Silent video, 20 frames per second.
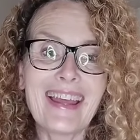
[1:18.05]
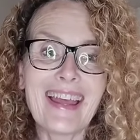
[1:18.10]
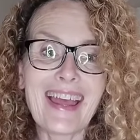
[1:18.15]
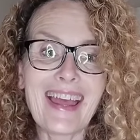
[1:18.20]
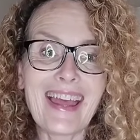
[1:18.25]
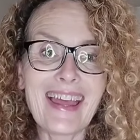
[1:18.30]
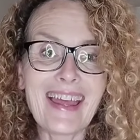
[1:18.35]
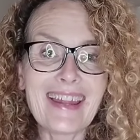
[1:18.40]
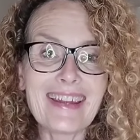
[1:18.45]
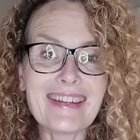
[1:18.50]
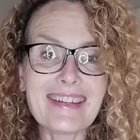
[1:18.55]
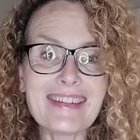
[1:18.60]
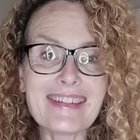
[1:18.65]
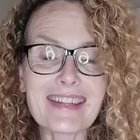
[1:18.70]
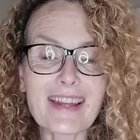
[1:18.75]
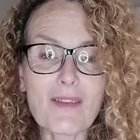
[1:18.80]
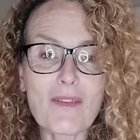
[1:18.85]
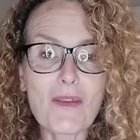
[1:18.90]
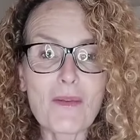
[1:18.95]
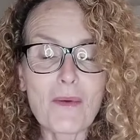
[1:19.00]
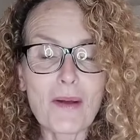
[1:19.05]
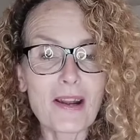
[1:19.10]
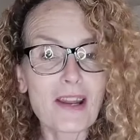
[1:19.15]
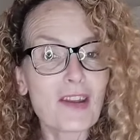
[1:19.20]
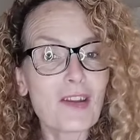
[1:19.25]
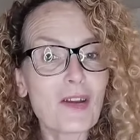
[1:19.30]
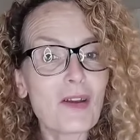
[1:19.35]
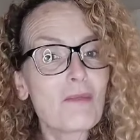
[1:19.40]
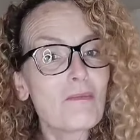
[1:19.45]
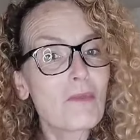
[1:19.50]
And if you want to
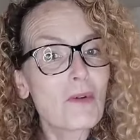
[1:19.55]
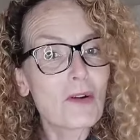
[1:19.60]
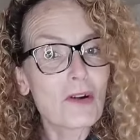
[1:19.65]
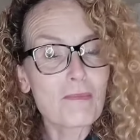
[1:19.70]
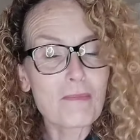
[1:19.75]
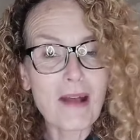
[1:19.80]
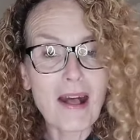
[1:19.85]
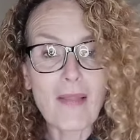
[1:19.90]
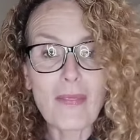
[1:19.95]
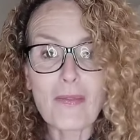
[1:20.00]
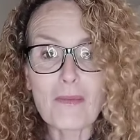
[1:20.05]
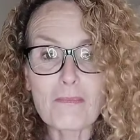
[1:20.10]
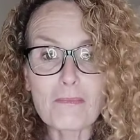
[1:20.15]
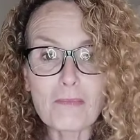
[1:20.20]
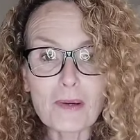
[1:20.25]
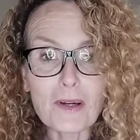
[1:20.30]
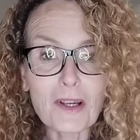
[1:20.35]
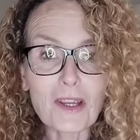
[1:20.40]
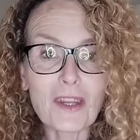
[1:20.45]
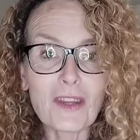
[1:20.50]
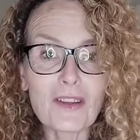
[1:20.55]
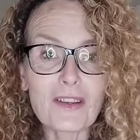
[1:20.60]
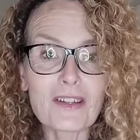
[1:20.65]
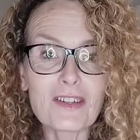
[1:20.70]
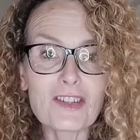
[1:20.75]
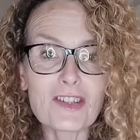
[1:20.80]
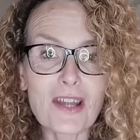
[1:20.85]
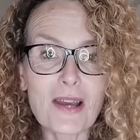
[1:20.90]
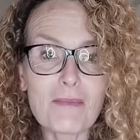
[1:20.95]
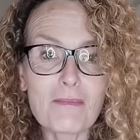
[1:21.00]
know more about the book, you can
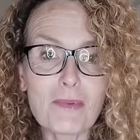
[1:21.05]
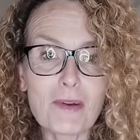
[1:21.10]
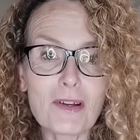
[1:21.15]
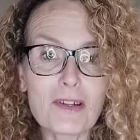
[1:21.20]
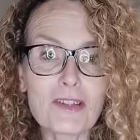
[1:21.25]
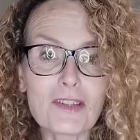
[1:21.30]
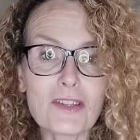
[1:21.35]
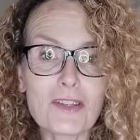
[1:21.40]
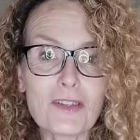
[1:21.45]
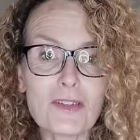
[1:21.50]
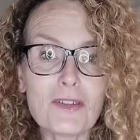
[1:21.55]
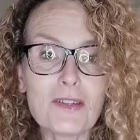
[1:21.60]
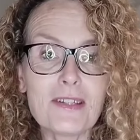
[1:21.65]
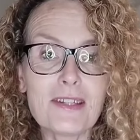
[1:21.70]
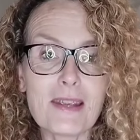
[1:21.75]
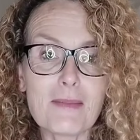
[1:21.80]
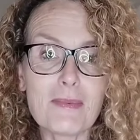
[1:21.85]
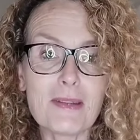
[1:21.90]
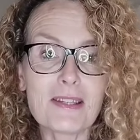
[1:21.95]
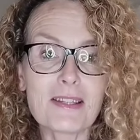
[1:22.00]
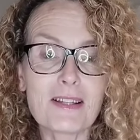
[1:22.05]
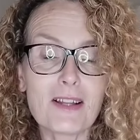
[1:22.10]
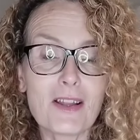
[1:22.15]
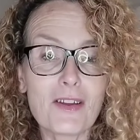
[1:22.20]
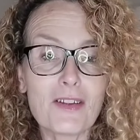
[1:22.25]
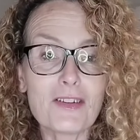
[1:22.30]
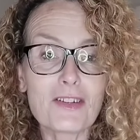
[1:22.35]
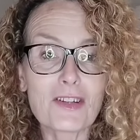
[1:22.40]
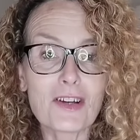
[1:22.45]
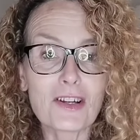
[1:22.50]
jump onto
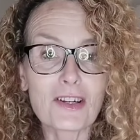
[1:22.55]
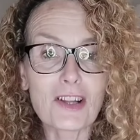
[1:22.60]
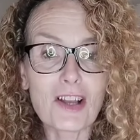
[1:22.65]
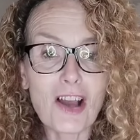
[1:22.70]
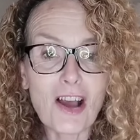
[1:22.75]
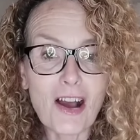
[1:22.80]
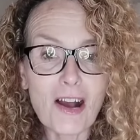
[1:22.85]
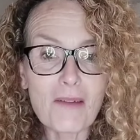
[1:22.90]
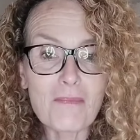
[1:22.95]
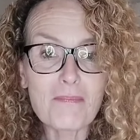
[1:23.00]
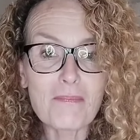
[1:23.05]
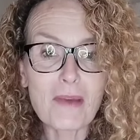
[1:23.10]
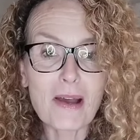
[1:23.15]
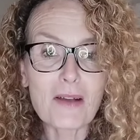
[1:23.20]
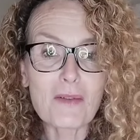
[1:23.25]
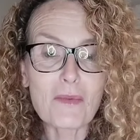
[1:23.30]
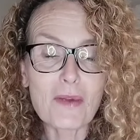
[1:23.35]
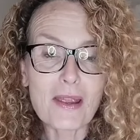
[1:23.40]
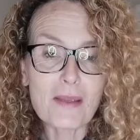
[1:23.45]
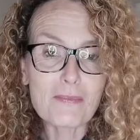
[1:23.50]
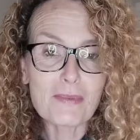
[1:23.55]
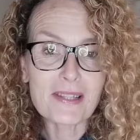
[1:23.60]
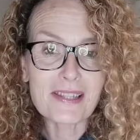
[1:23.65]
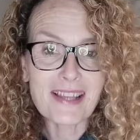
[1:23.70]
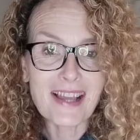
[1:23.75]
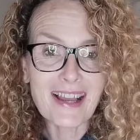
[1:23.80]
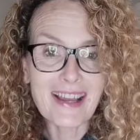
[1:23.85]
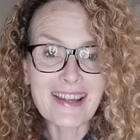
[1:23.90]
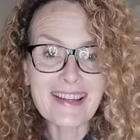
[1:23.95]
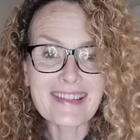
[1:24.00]
debbiesloan.com, my
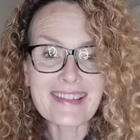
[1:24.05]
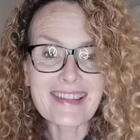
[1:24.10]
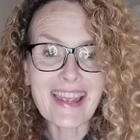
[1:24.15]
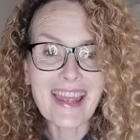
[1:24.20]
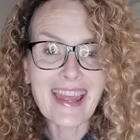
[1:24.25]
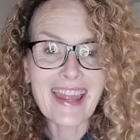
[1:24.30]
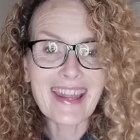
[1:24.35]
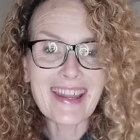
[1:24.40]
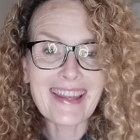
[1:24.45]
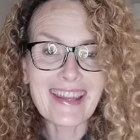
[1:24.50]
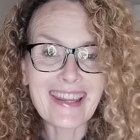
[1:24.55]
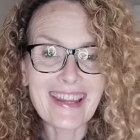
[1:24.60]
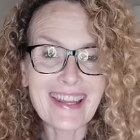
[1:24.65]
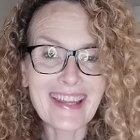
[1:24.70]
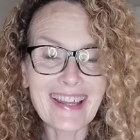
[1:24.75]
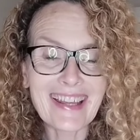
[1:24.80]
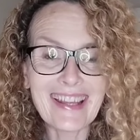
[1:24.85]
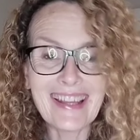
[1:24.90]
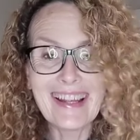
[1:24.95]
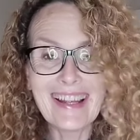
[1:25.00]
website, Hey Nikki,